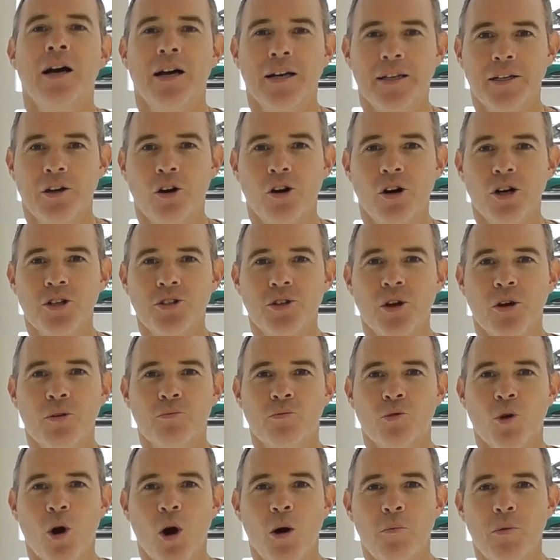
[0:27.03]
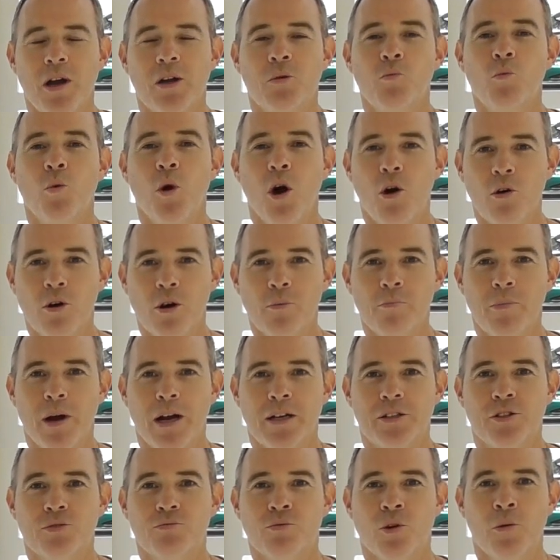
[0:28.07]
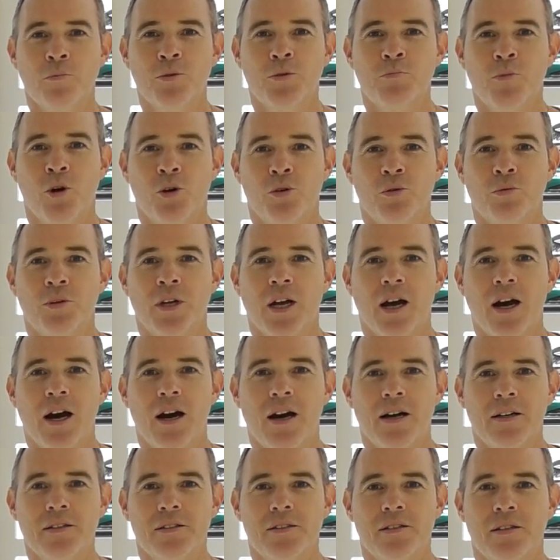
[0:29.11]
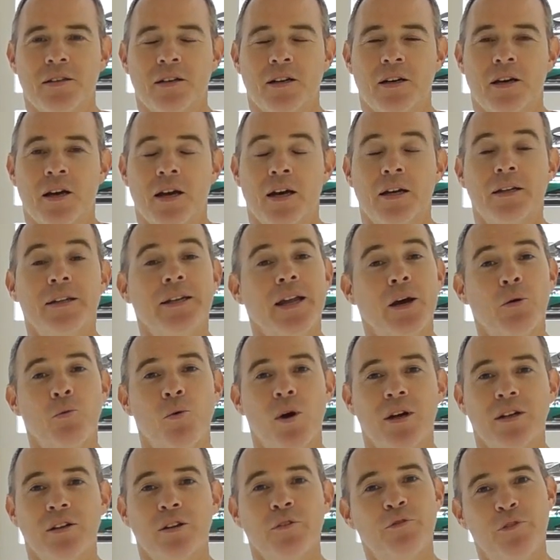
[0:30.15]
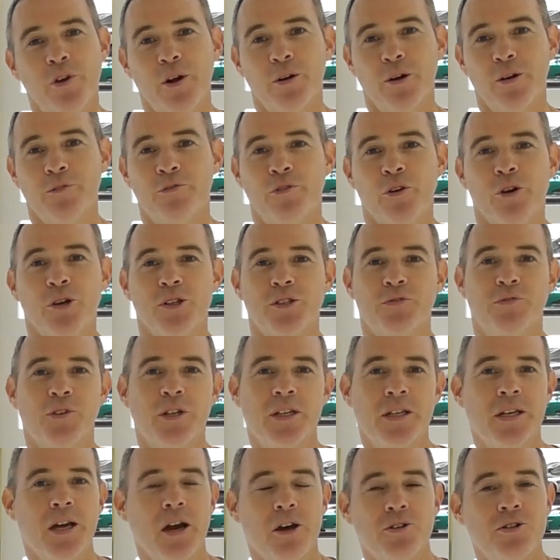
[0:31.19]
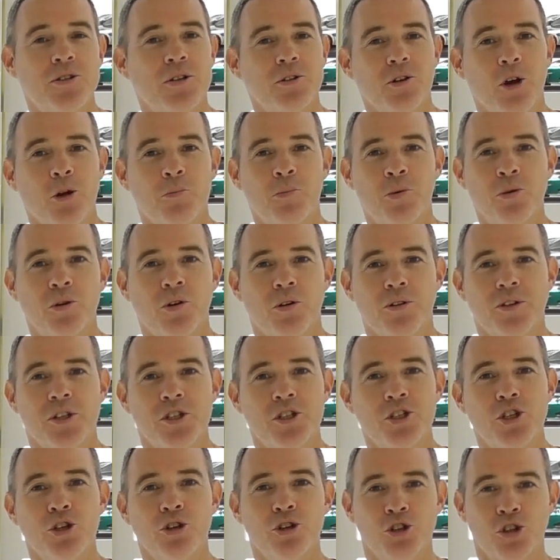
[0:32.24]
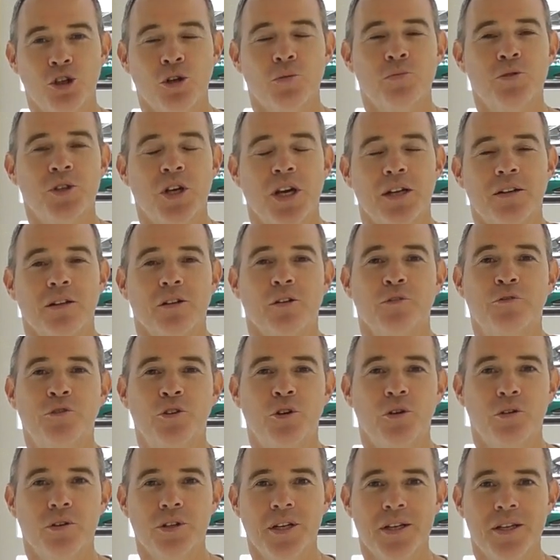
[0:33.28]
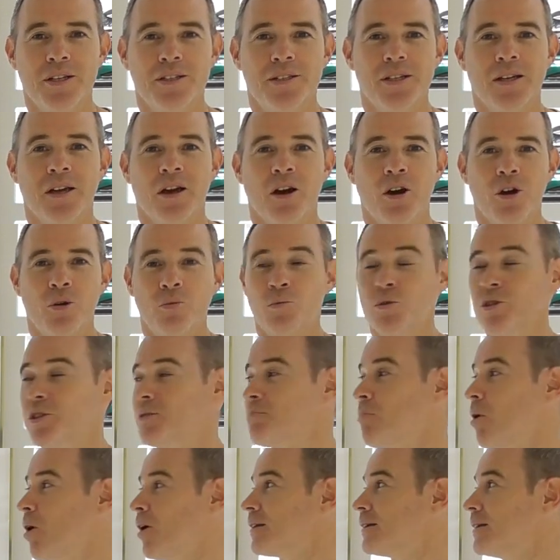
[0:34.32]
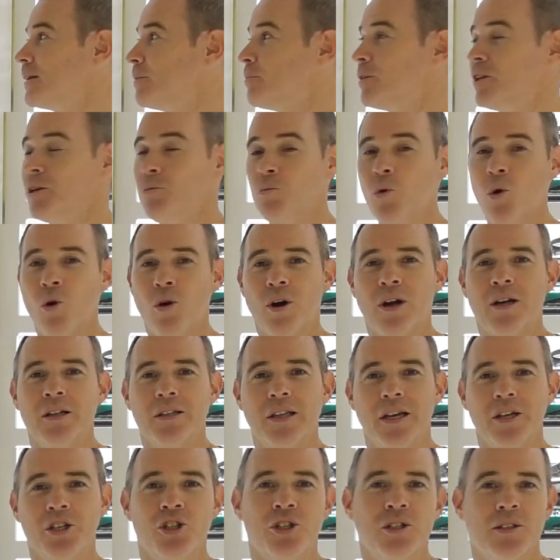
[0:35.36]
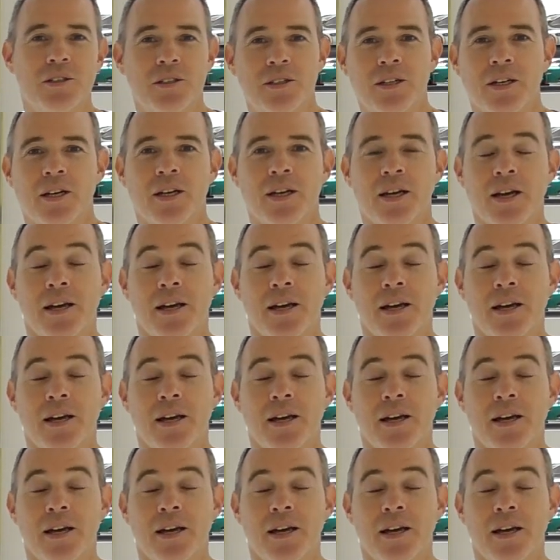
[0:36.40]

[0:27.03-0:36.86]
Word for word: Hey guys, I'm Rob and welcome back to Rob's Model Cars. Now one of the very first videos that I put on this YouTube channel a few years ago was my Liberty Walk collection.